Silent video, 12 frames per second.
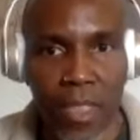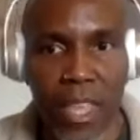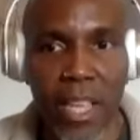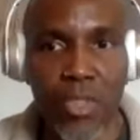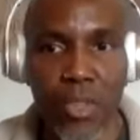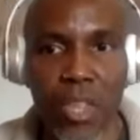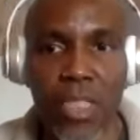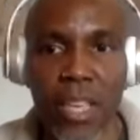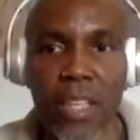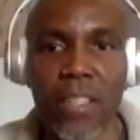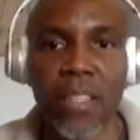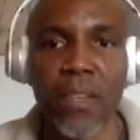these are the
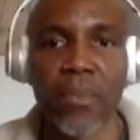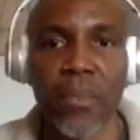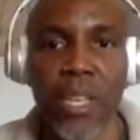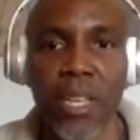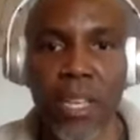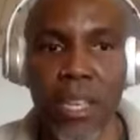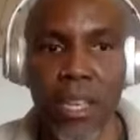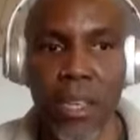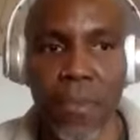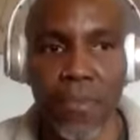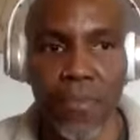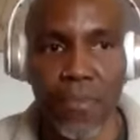things that really,